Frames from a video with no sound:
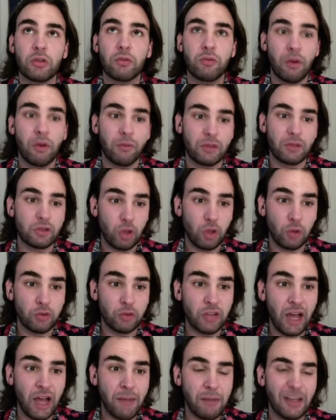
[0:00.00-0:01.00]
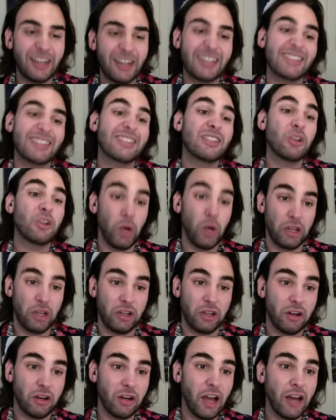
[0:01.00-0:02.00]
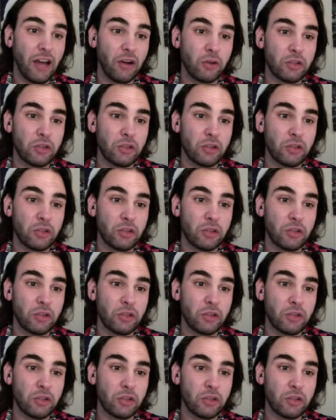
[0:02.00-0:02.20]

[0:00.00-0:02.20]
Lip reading: from a stovetop and it's quicker. I don't